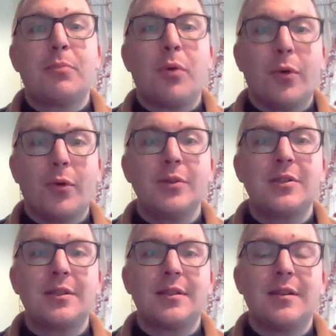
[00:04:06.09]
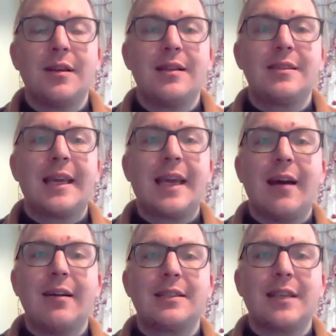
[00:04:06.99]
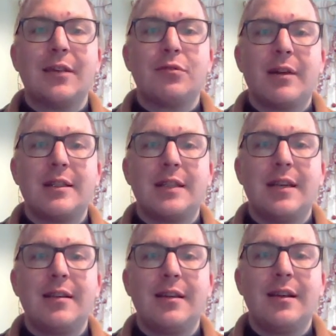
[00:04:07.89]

pause, to get ourselves ready,